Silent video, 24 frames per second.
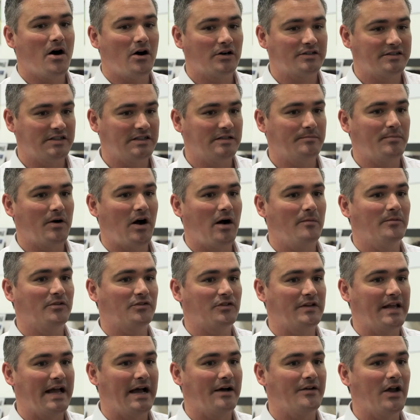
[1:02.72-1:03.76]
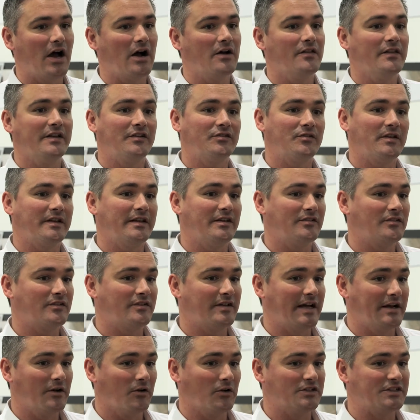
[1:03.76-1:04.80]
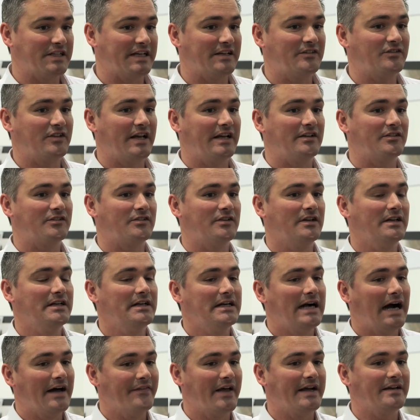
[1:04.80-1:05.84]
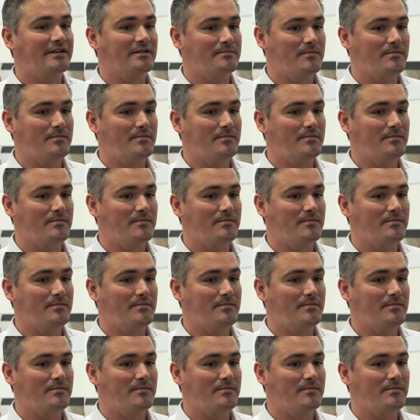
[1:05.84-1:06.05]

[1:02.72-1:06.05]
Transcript: Marketing departments now know this, this technology exists, and they